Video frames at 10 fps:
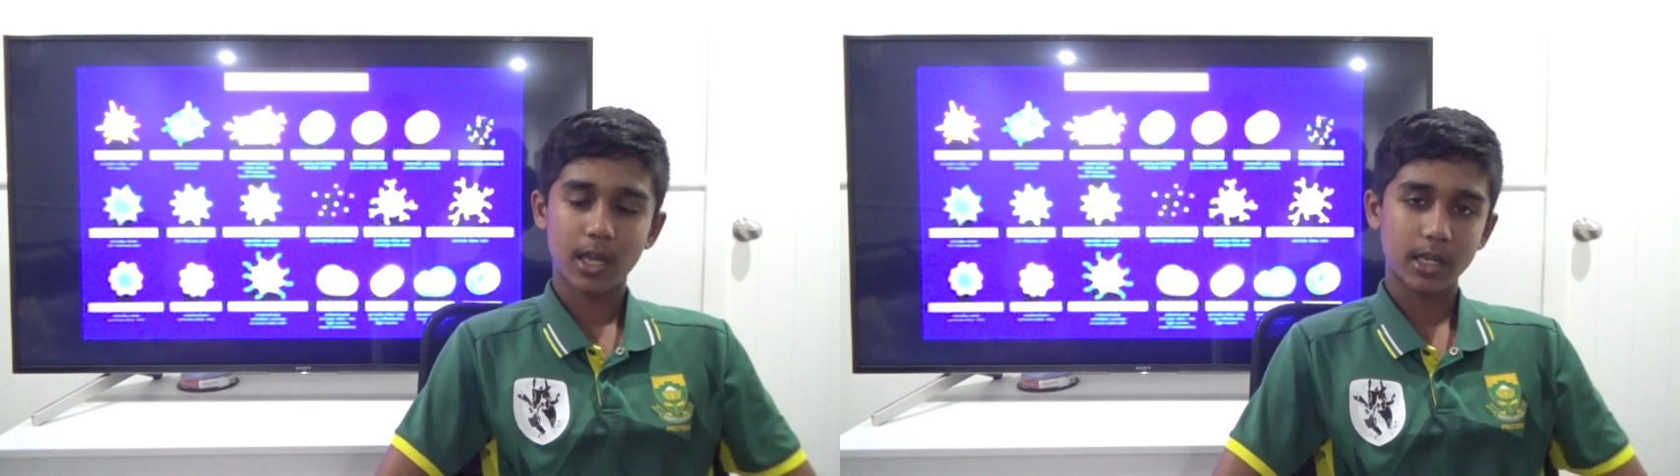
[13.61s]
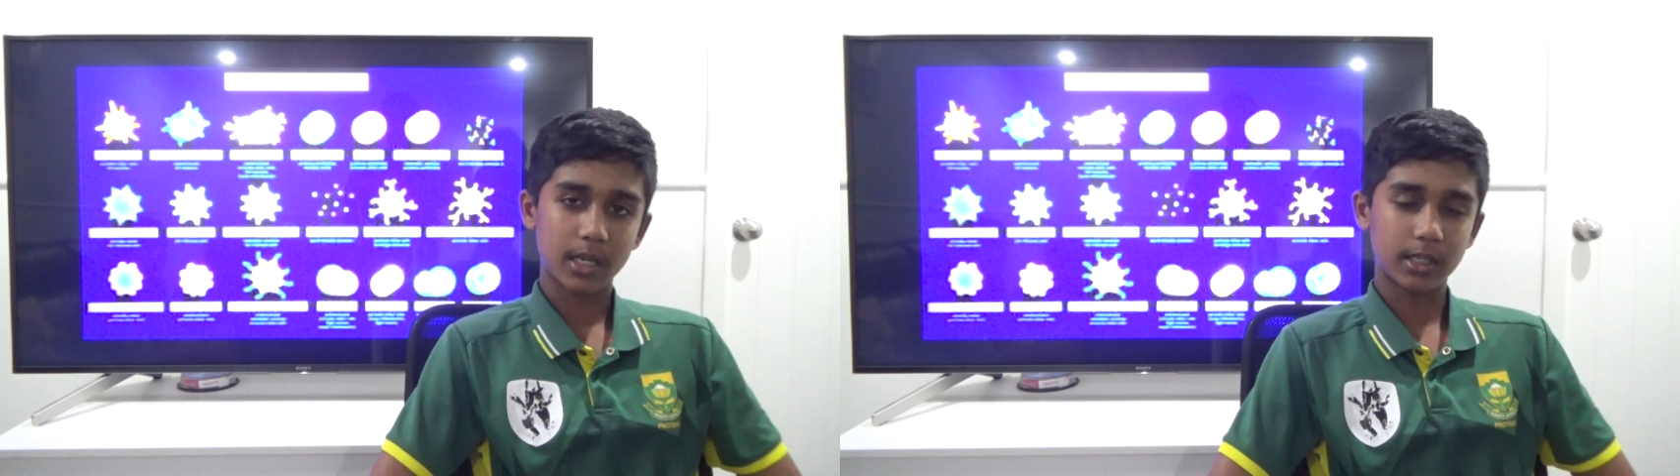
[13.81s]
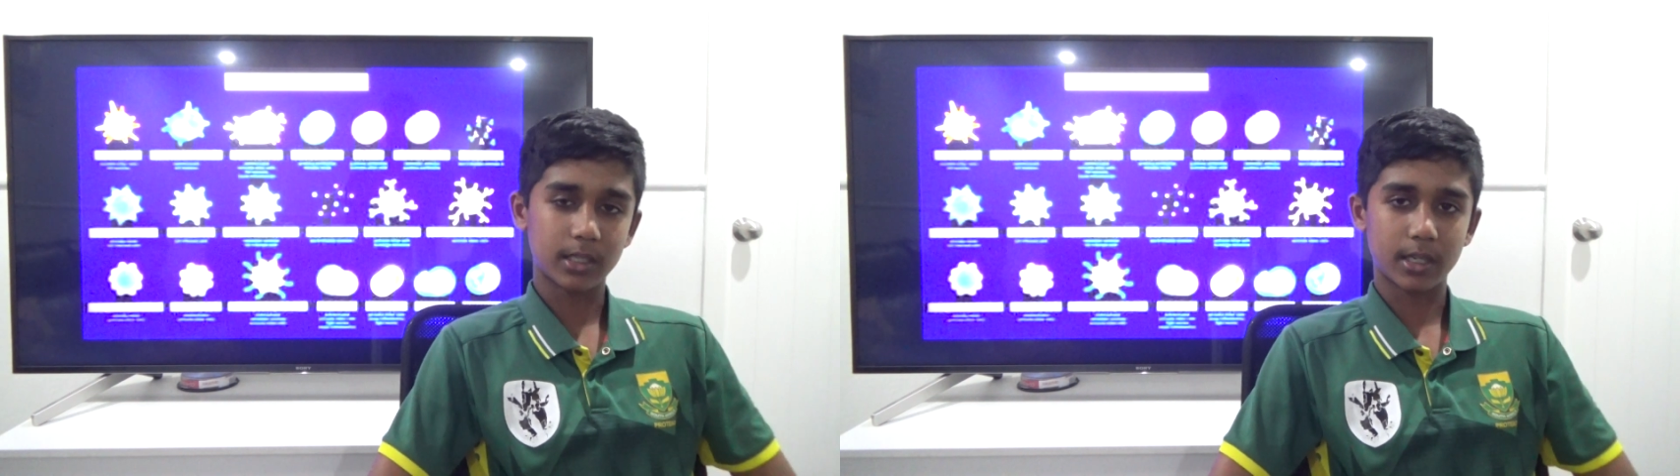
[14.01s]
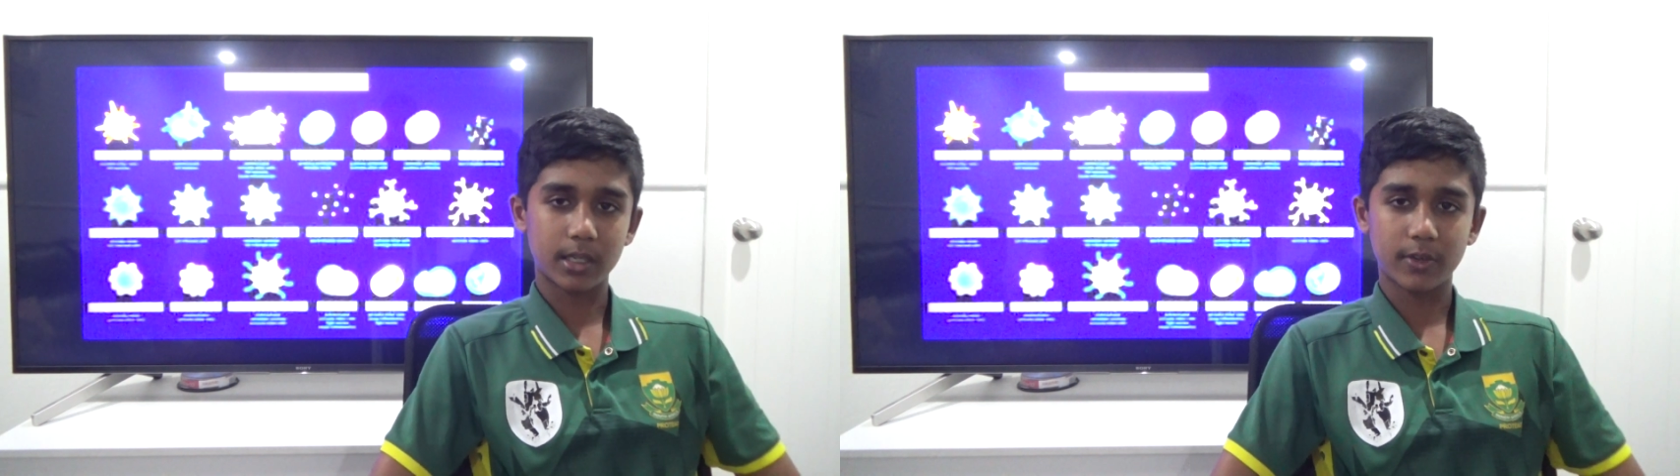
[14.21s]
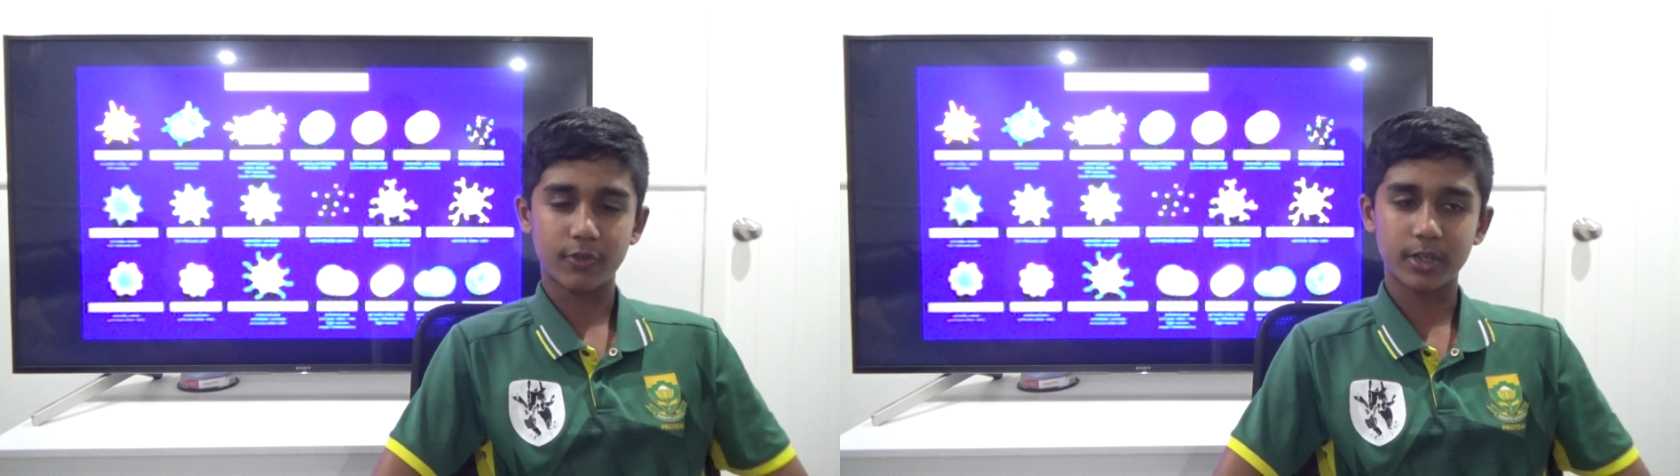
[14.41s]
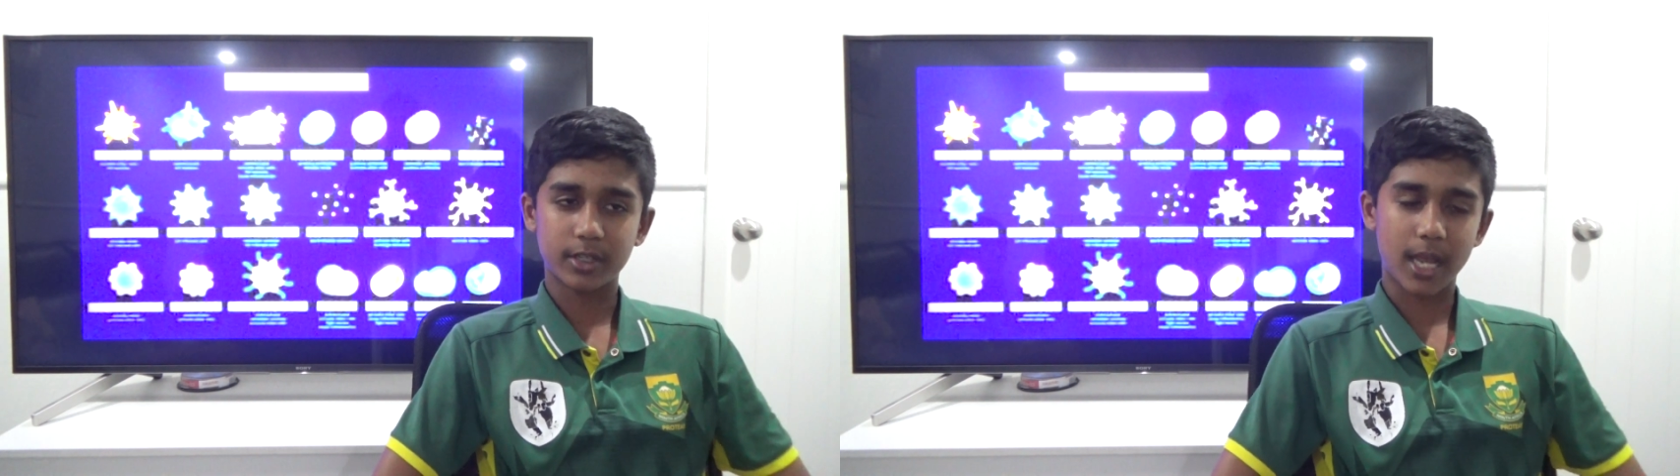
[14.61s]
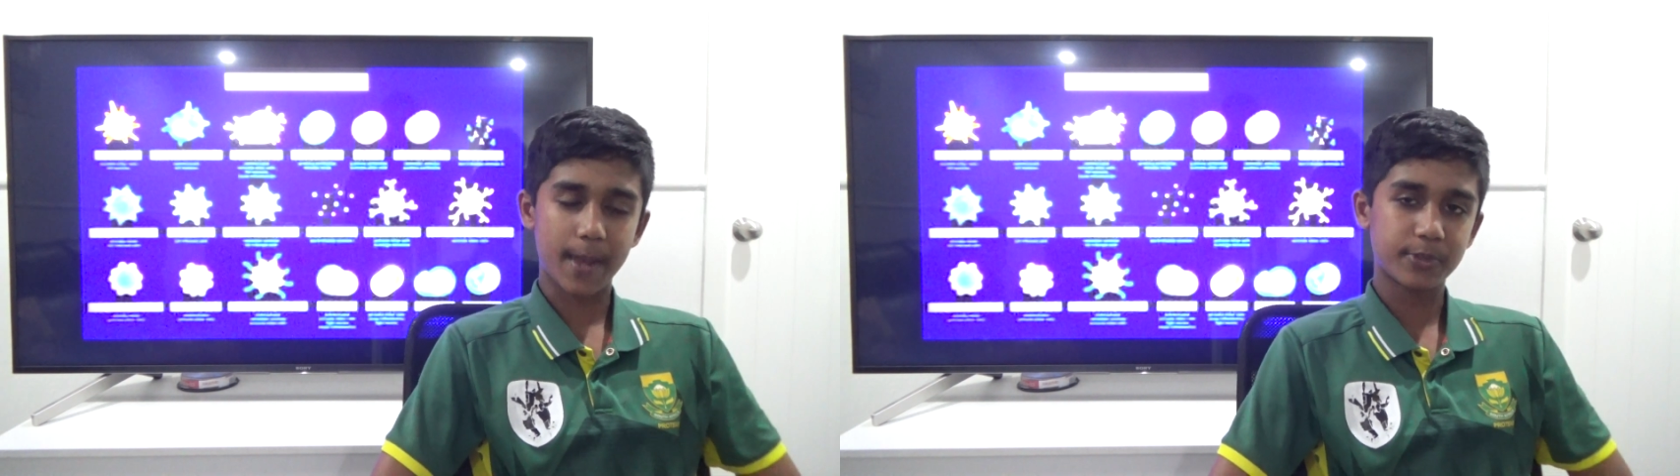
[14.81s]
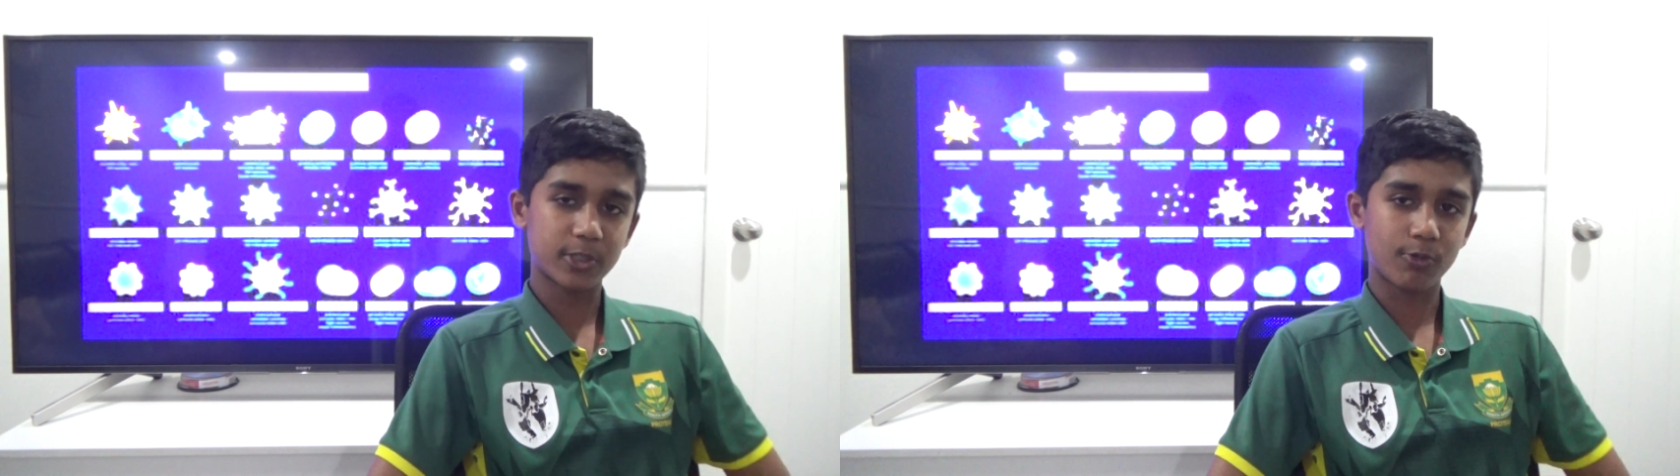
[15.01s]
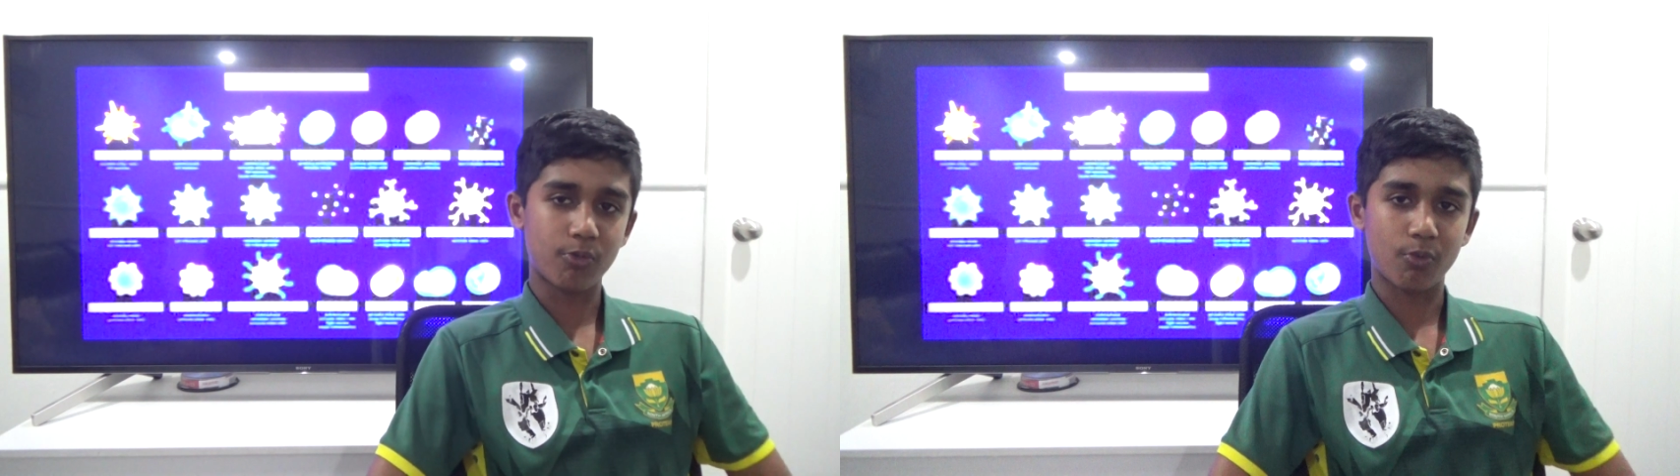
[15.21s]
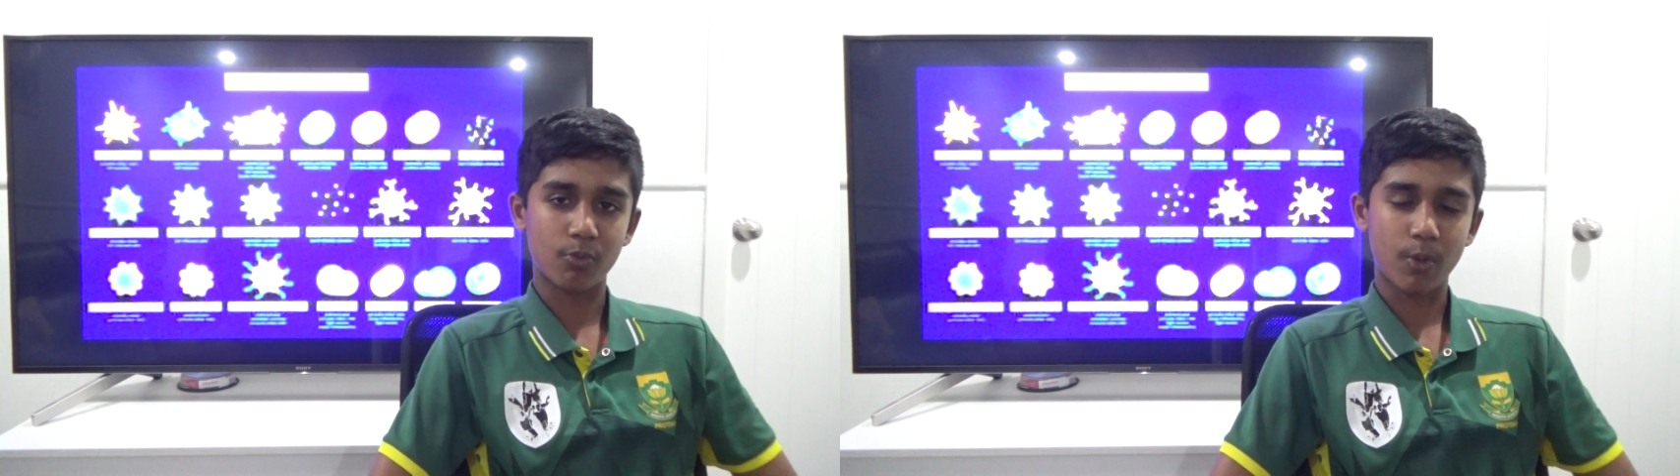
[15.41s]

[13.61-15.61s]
and there are different types of